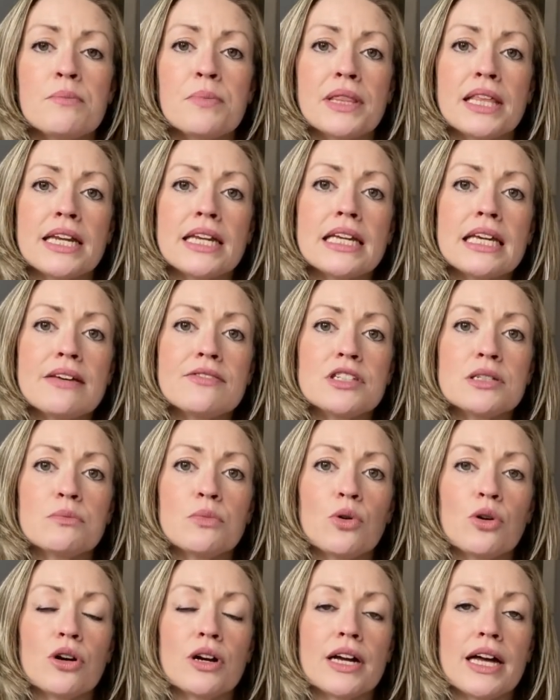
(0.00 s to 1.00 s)
But then it gives a
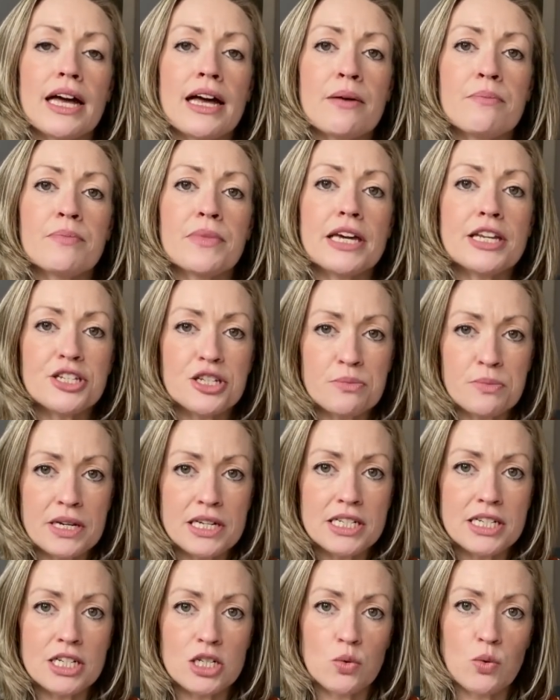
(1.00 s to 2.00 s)
more
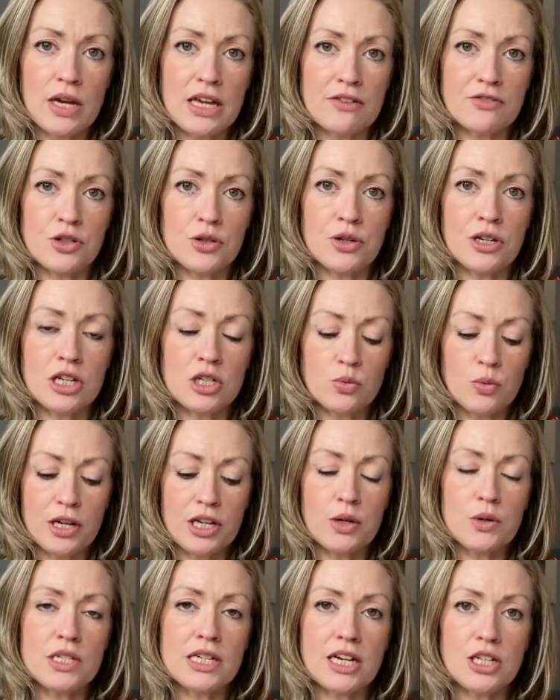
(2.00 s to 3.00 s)
intermediate way of doing it, where
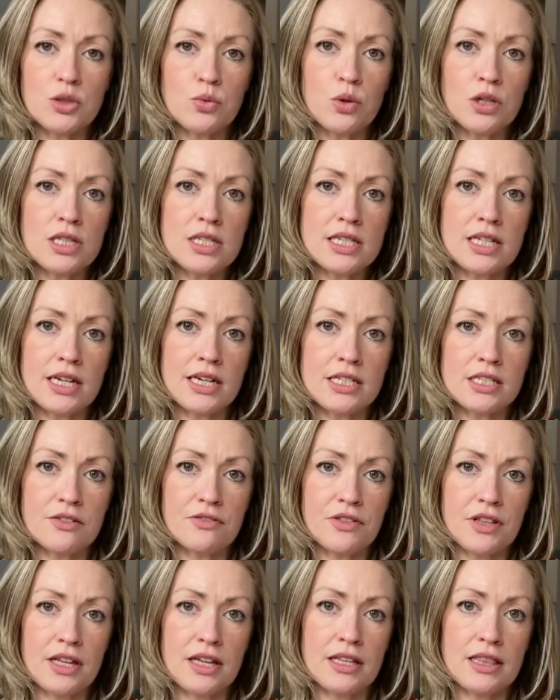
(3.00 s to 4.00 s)
you attach one side
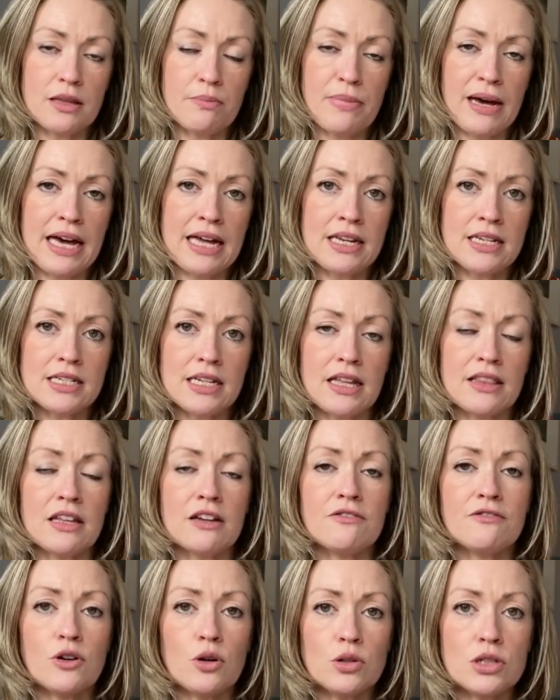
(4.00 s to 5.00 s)
of the band and
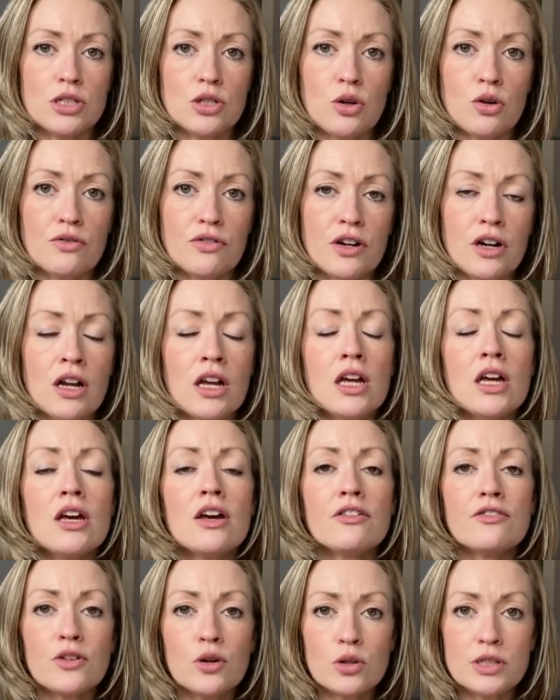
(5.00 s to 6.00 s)
then fold it over,
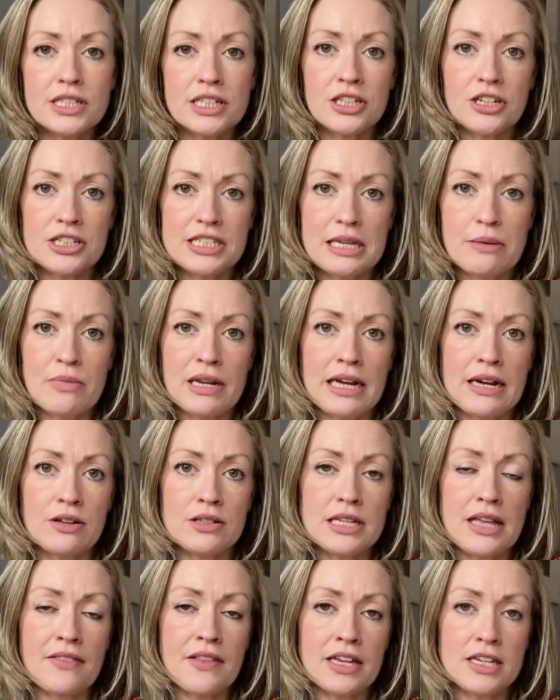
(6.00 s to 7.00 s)
fold in your seam
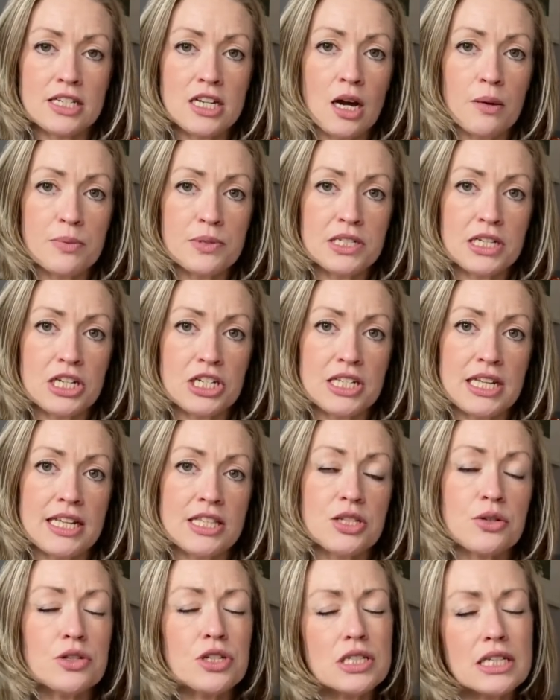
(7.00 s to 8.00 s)
allowance and then top stitch
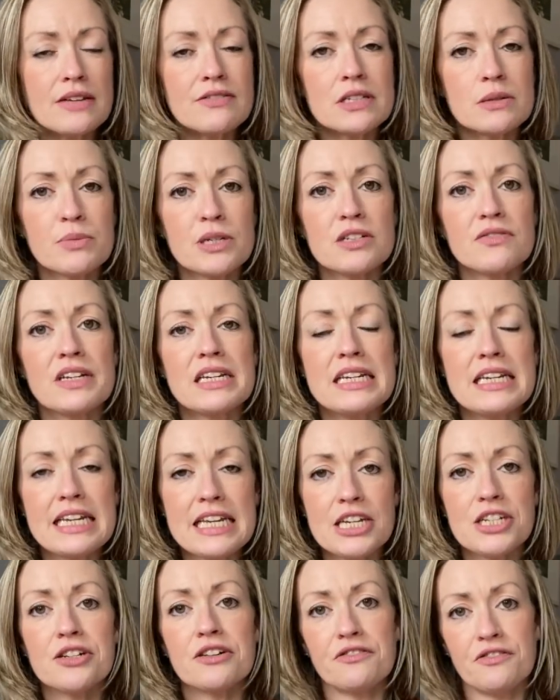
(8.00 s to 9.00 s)
that. So it just gives a bit of a
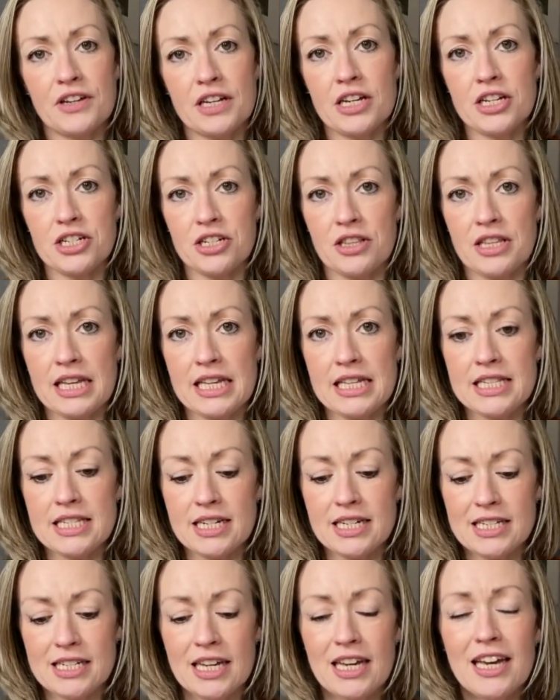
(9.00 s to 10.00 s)
neater finish on the
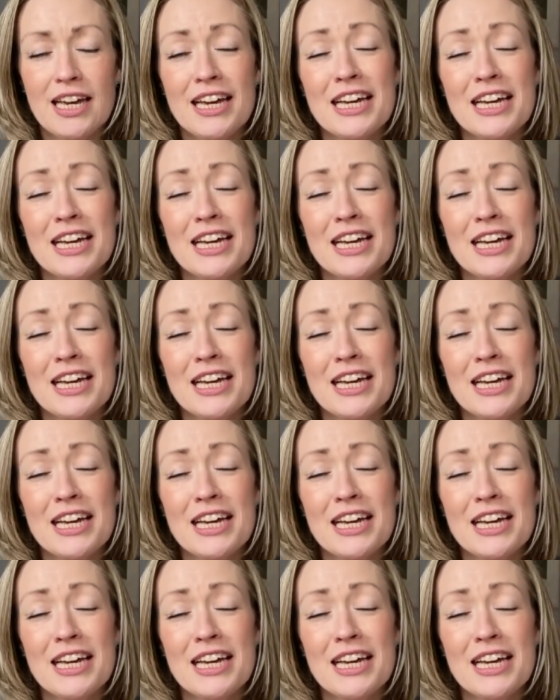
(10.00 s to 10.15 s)
inside.